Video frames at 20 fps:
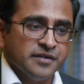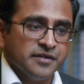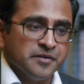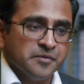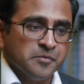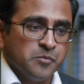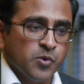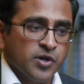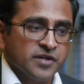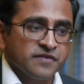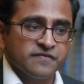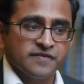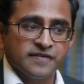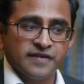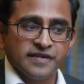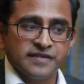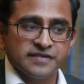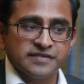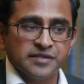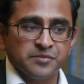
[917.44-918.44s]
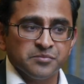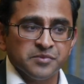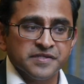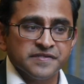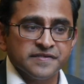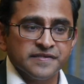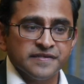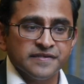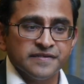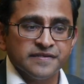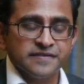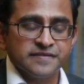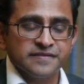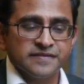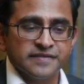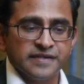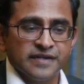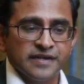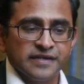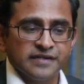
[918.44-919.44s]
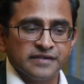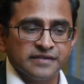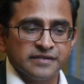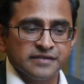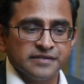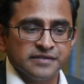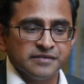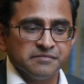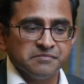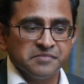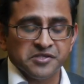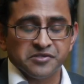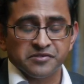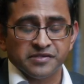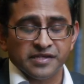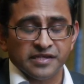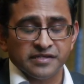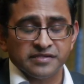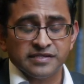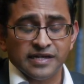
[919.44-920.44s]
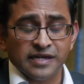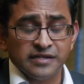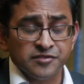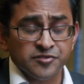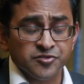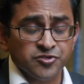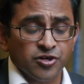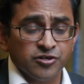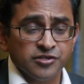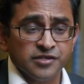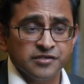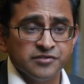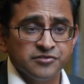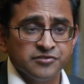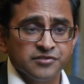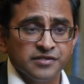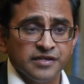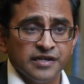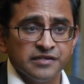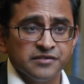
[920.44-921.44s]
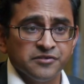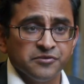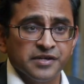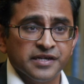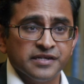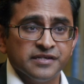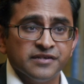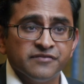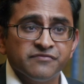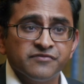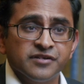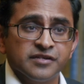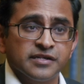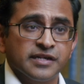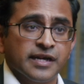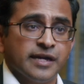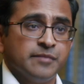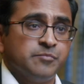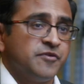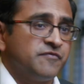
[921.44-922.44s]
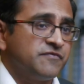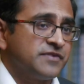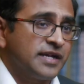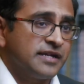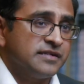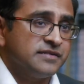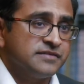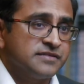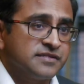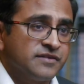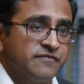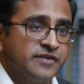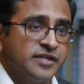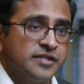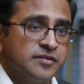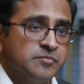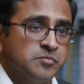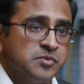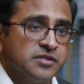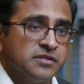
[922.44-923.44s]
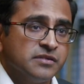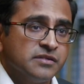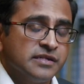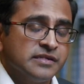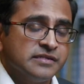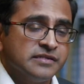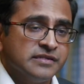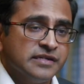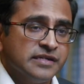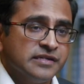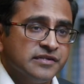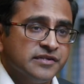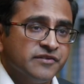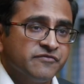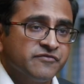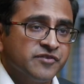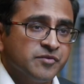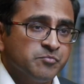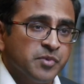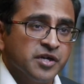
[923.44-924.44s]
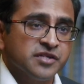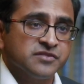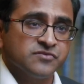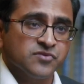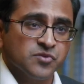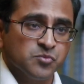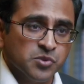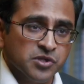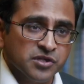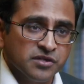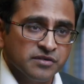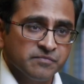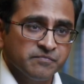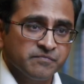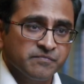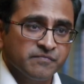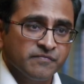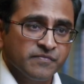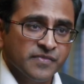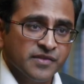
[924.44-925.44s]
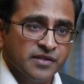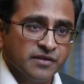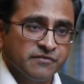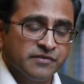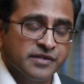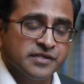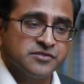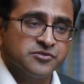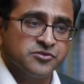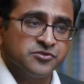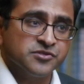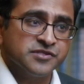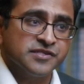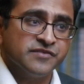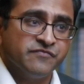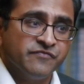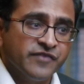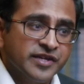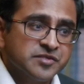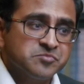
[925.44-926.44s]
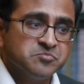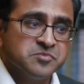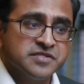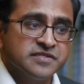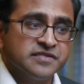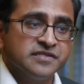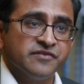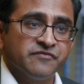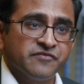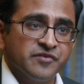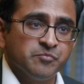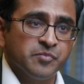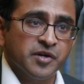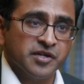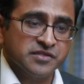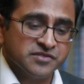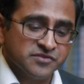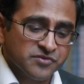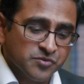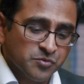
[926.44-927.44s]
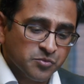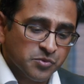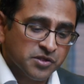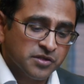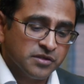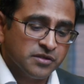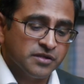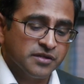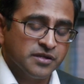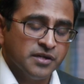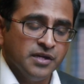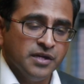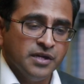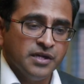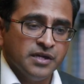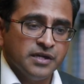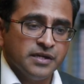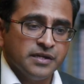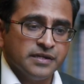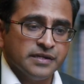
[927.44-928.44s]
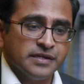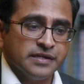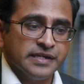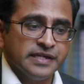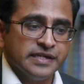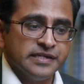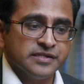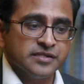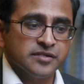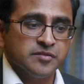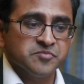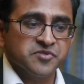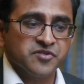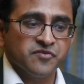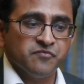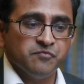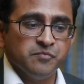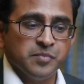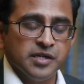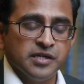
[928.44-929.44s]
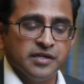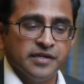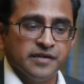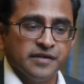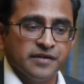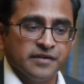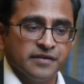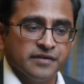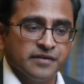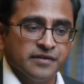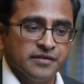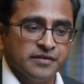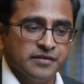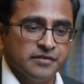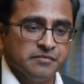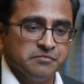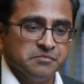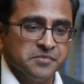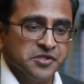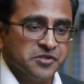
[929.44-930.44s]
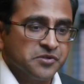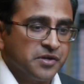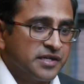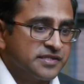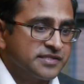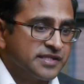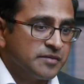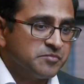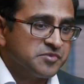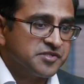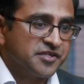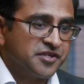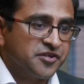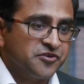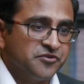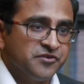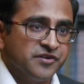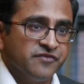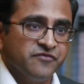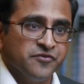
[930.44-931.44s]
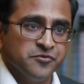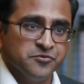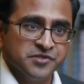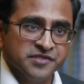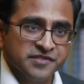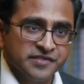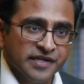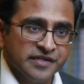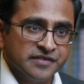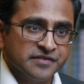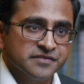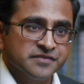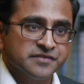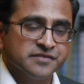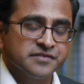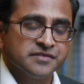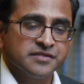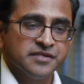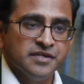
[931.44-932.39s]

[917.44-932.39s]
One of the things that we see is that there's talent shortage, and you get different type of talents available in different parts of the world, right? So those investments in different parts of the world, in terms of building, our cybersecurity fusion centers,